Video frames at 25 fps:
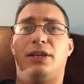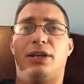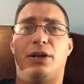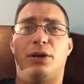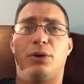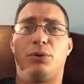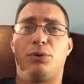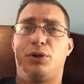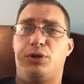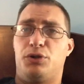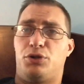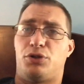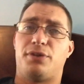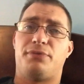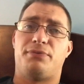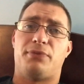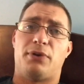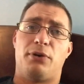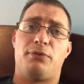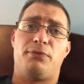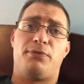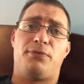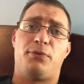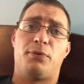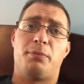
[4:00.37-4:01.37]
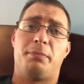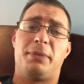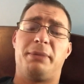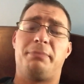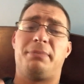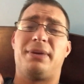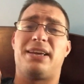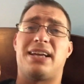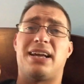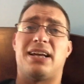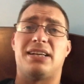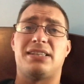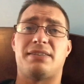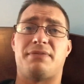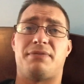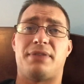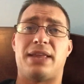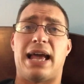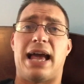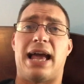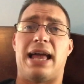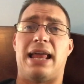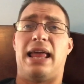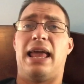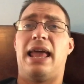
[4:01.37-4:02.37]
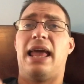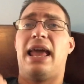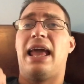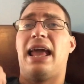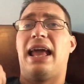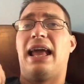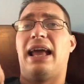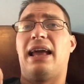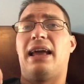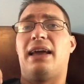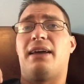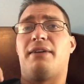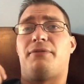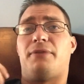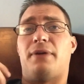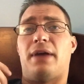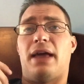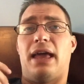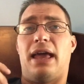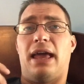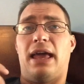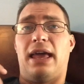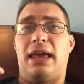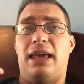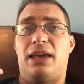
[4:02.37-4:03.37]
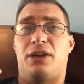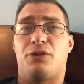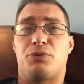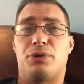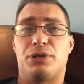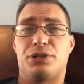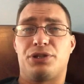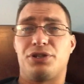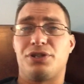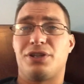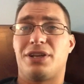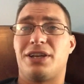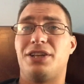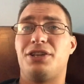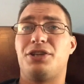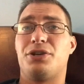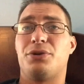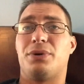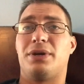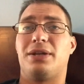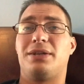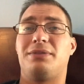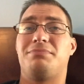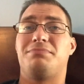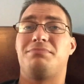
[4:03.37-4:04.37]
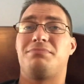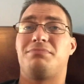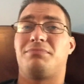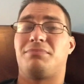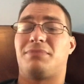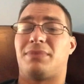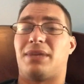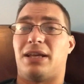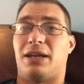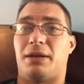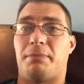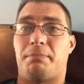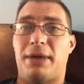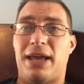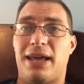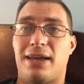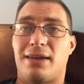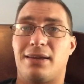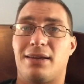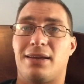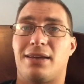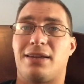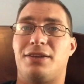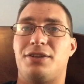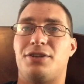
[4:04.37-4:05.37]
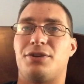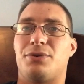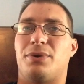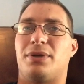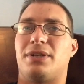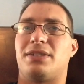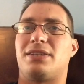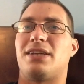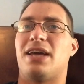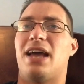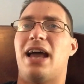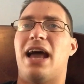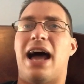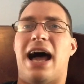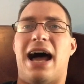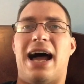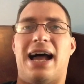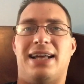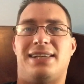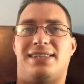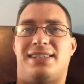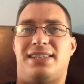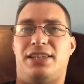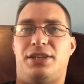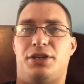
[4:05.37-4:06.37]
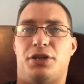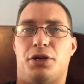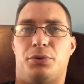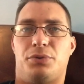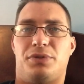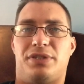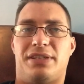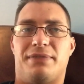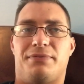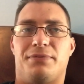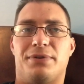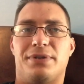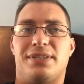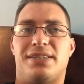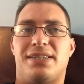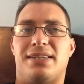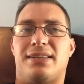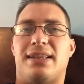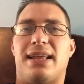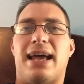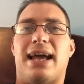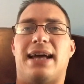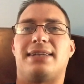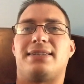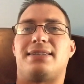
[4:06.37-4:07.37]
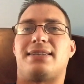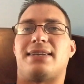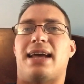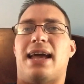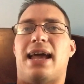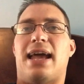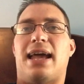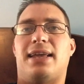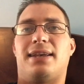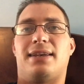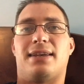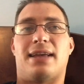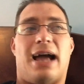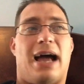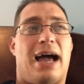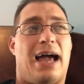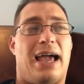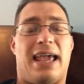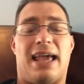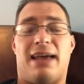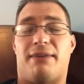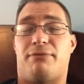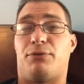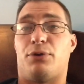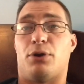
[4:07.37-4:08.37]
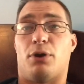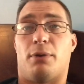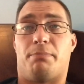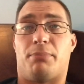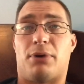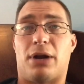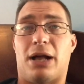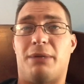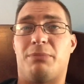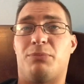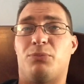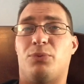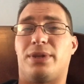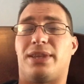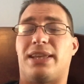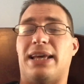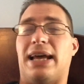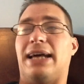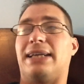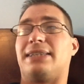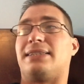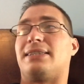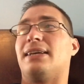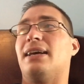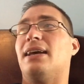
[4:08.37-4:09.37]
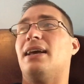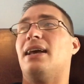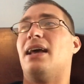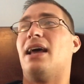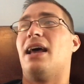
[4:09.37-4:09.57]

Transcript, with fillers: you know, you should vote for me because of that. If a Christian can do it, then a pagan can do it. I see no difference in that, and I have no problem with that.